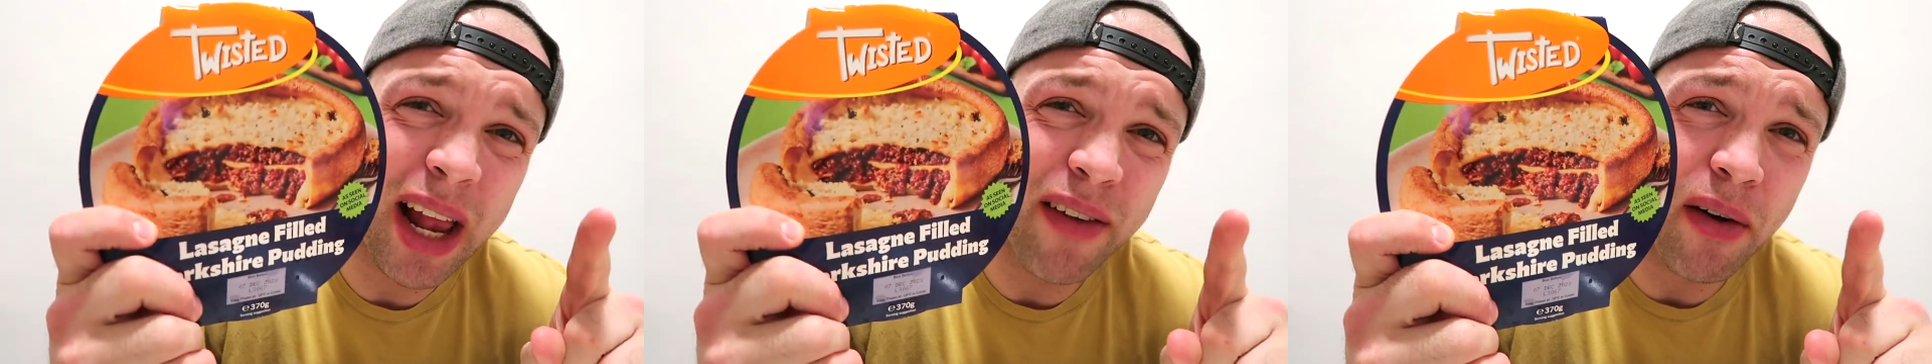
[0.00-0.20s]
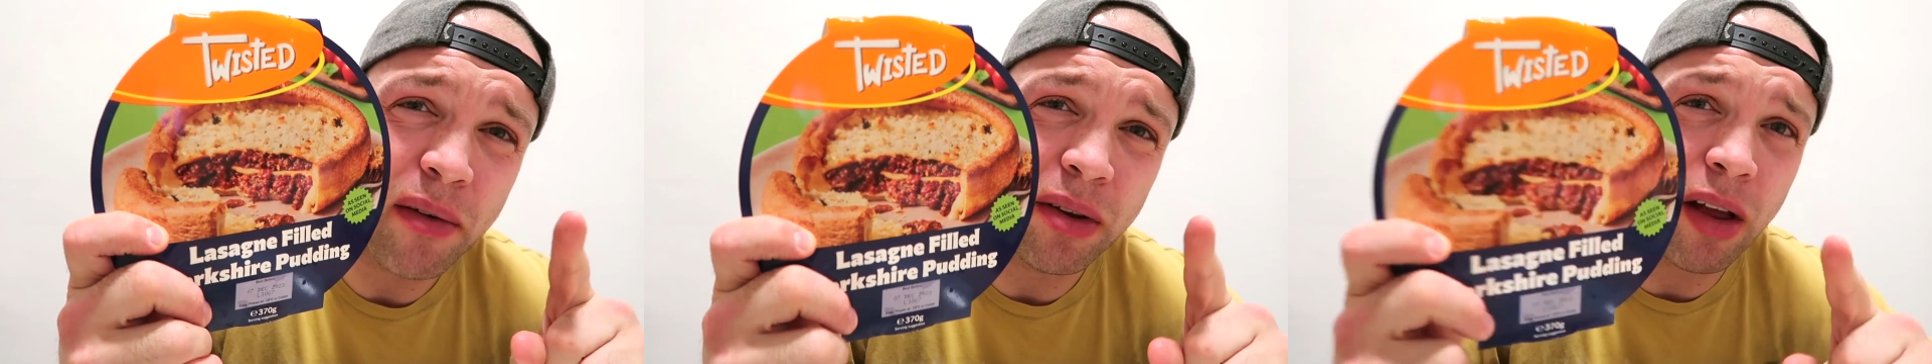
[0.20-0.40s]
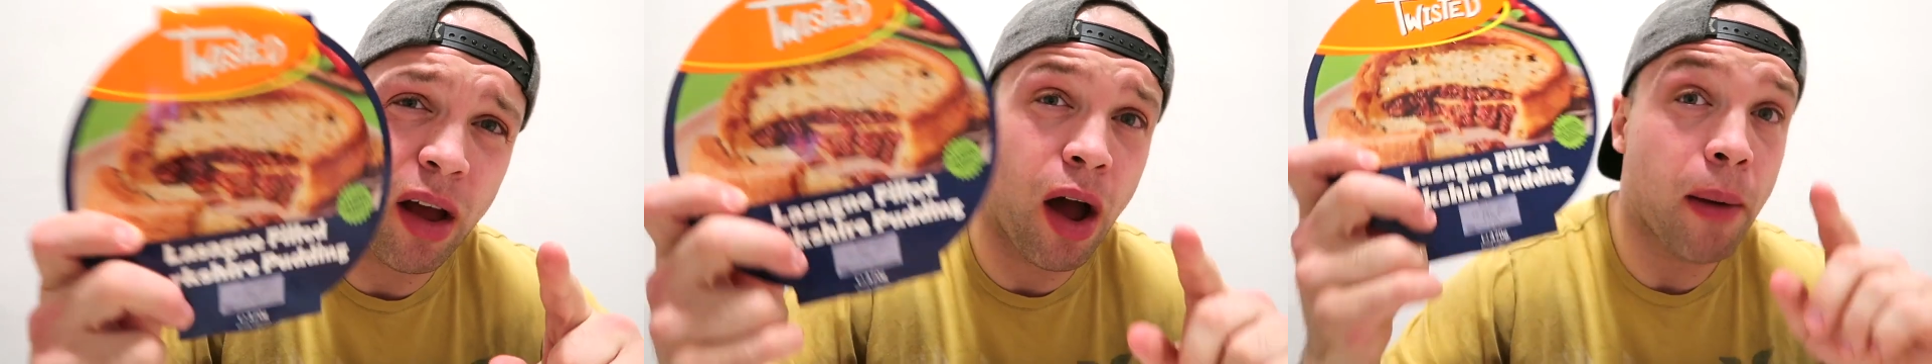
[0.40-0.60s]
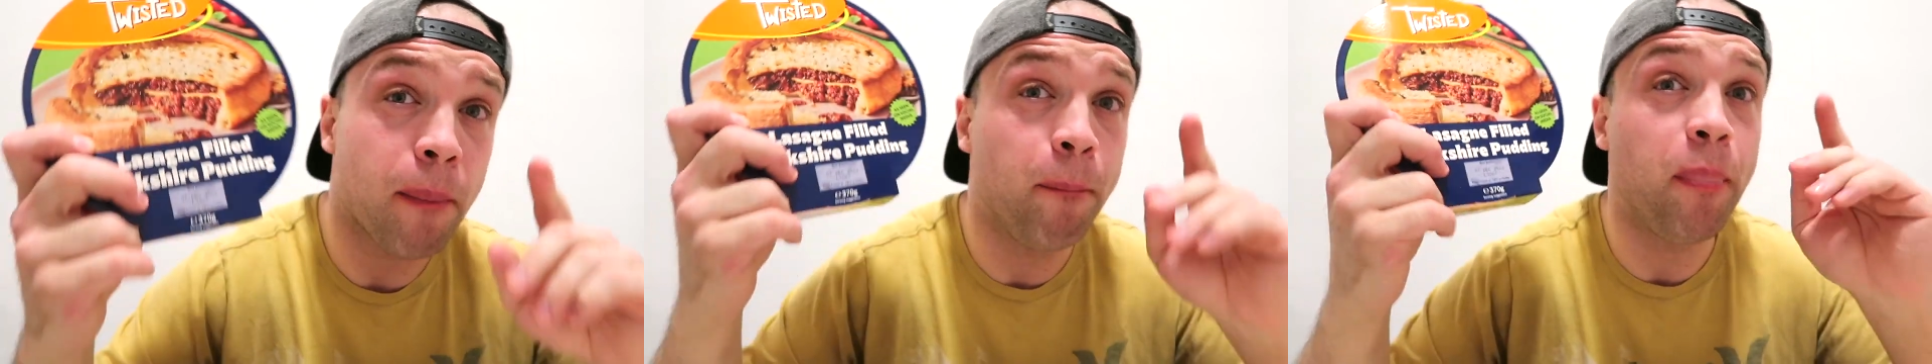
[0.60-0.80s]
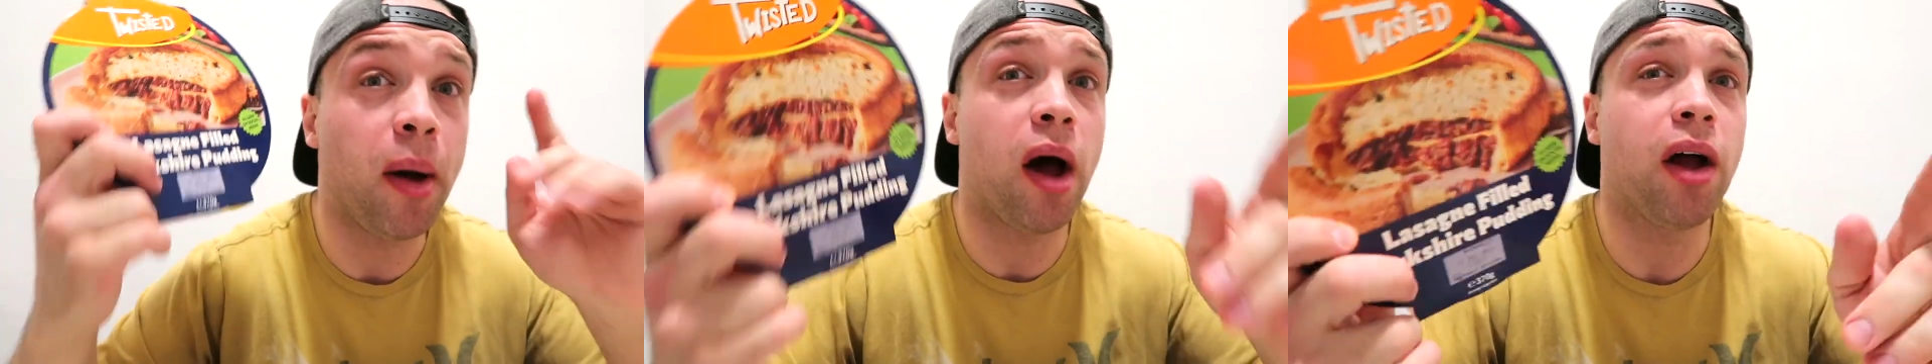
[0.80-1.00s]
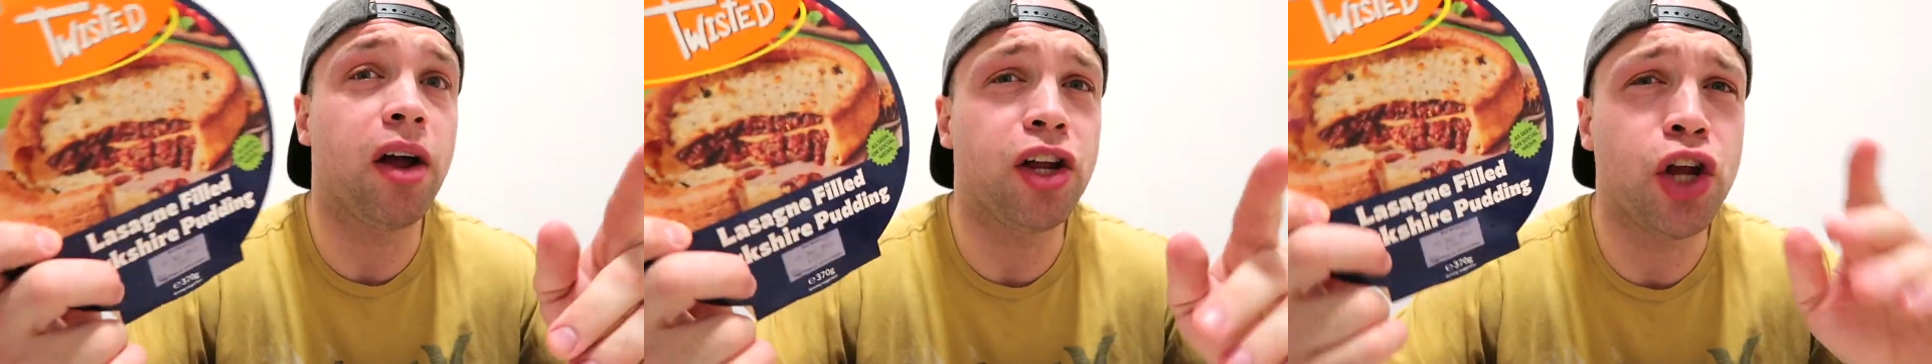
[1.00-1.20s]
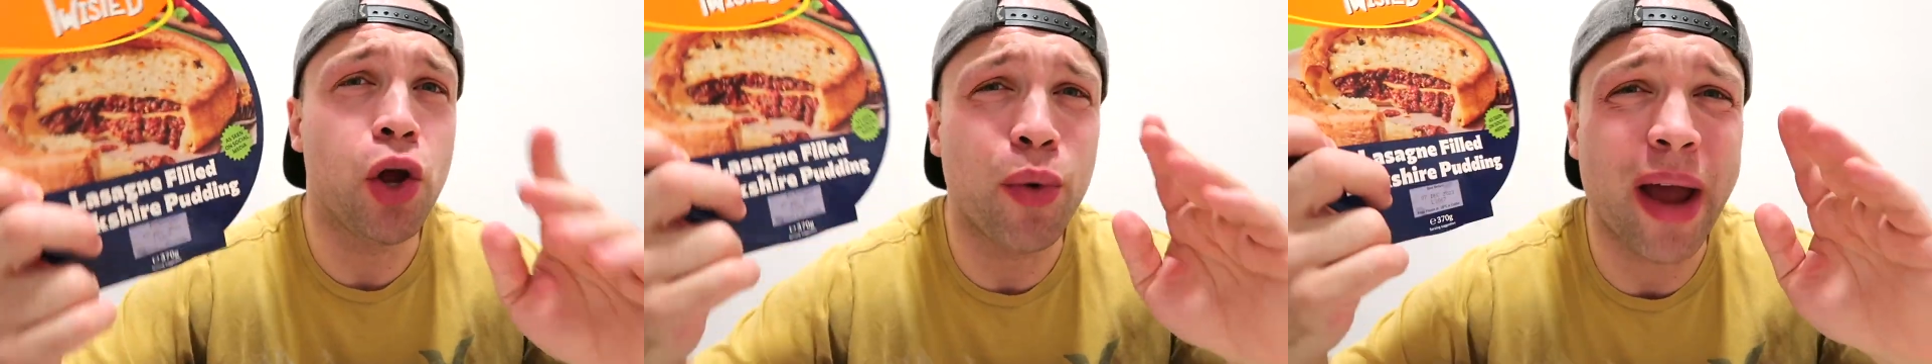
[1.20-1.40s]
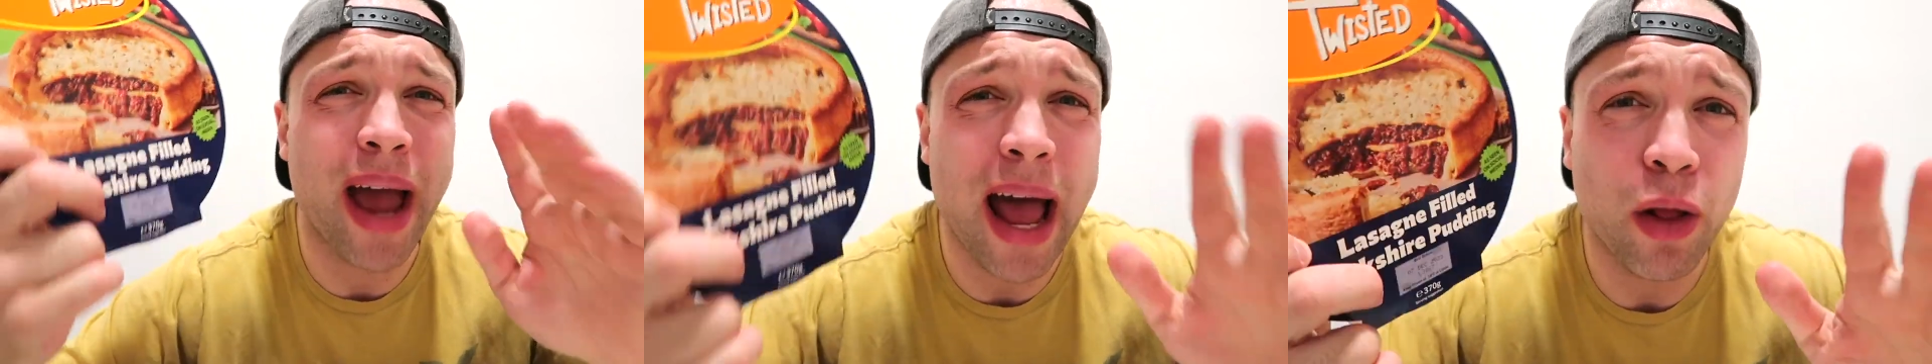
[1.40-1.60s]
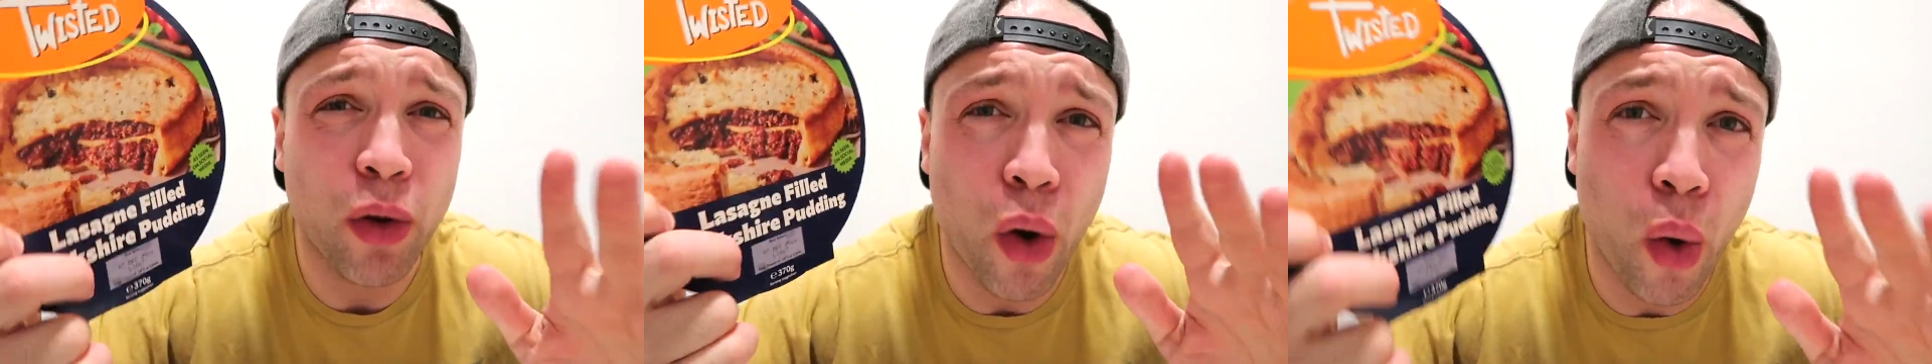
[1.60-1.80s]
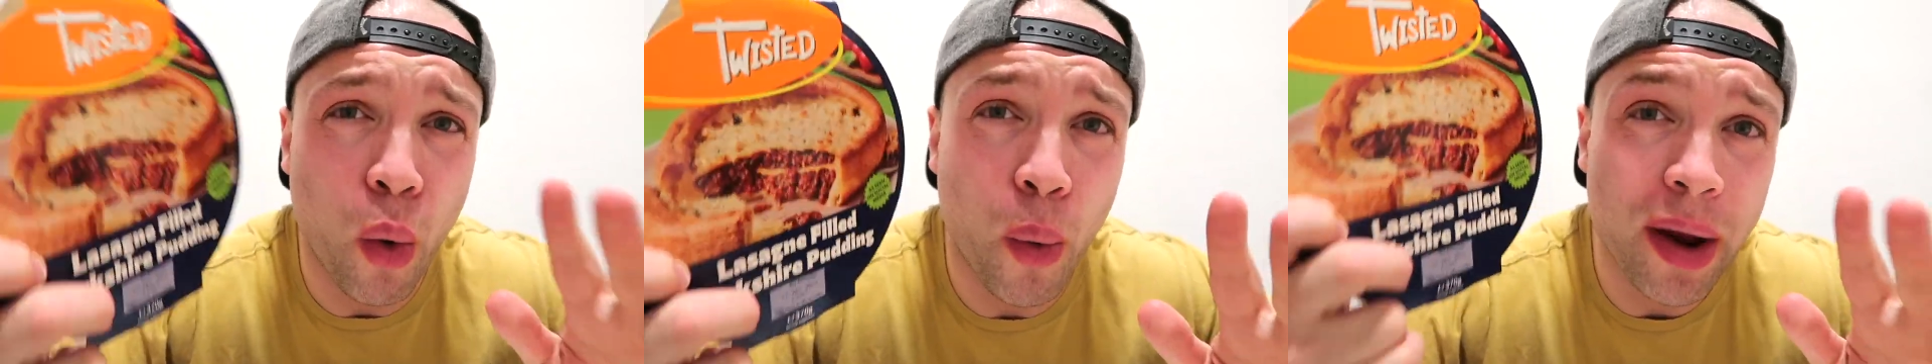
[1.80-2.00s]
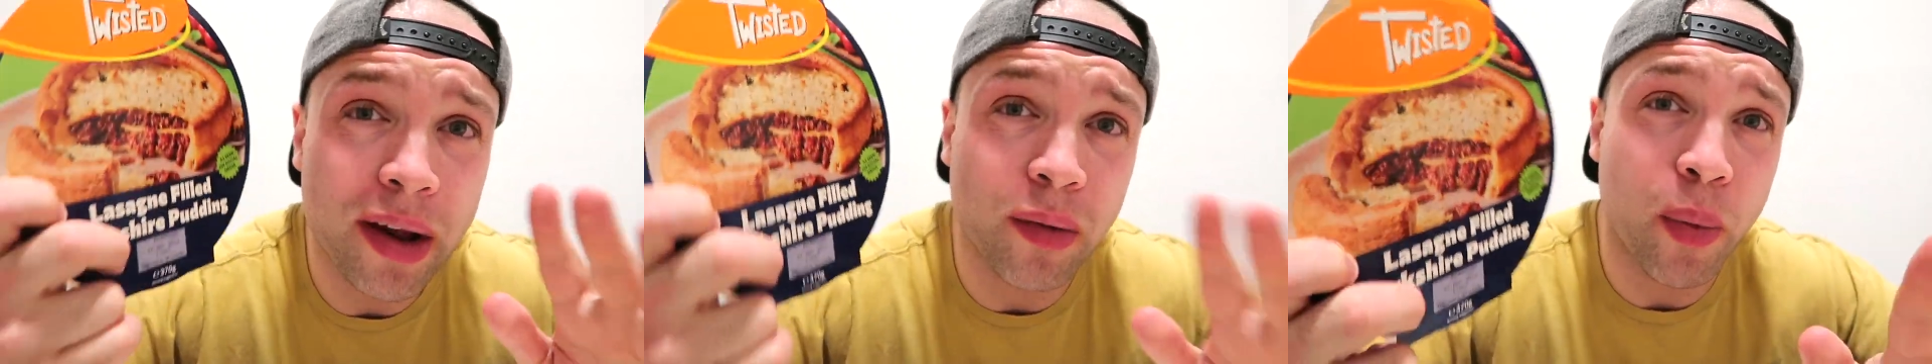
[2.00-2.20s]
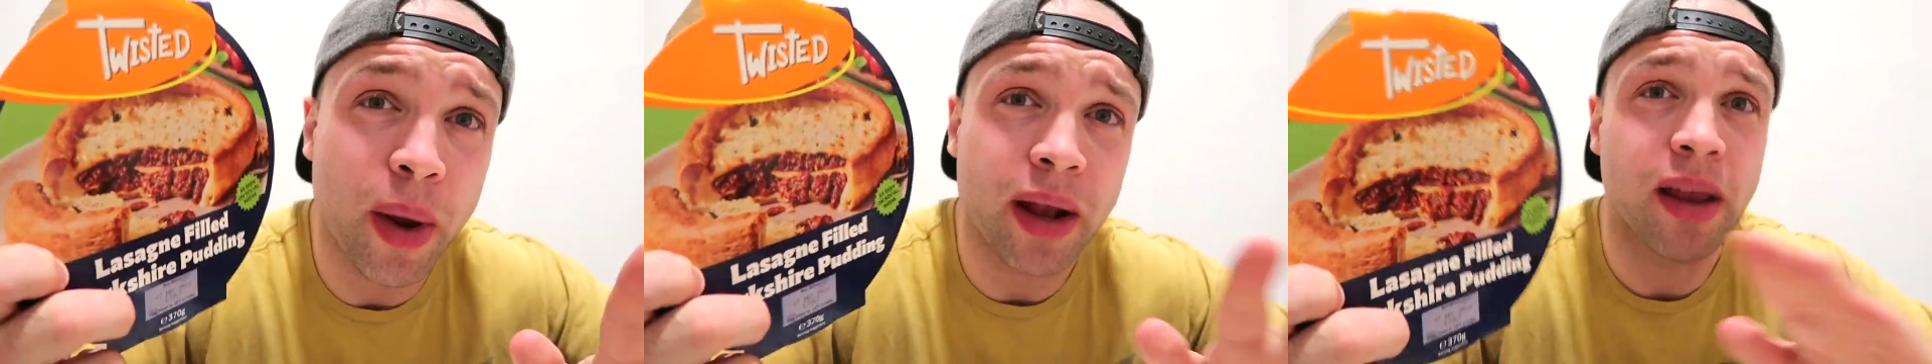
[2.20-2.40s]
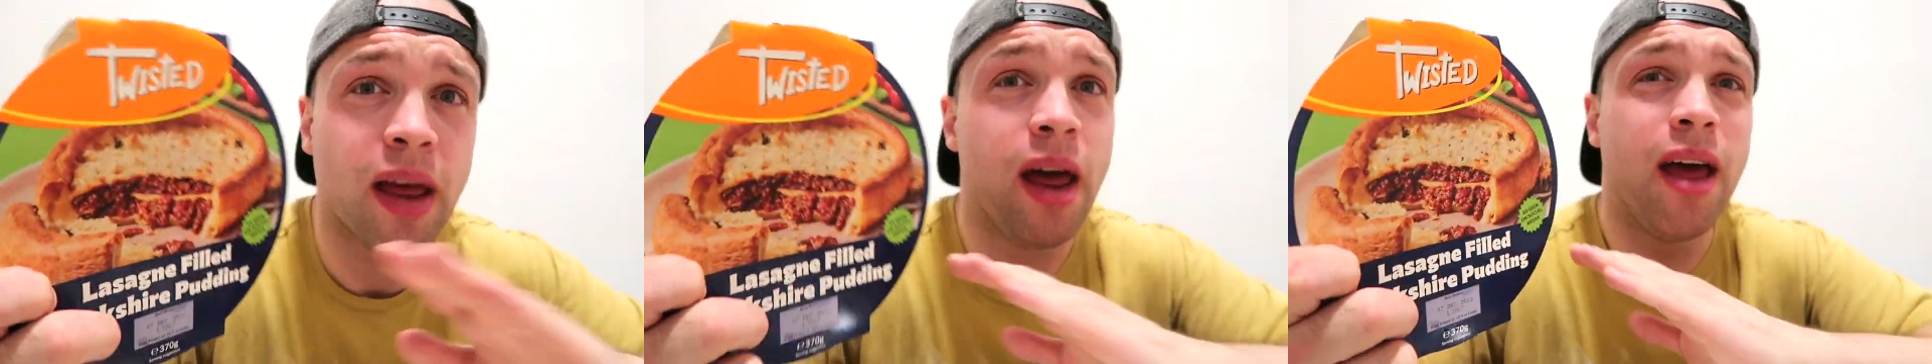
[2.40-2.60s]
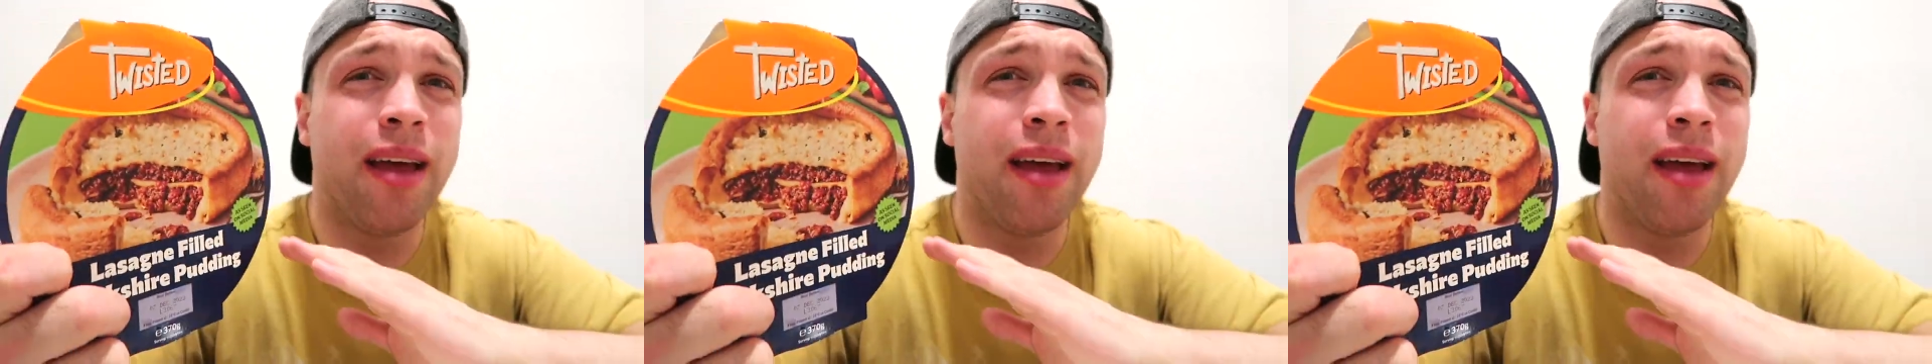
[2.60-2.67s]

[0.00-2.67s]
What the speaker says: live up to the hype, but you cannot always win.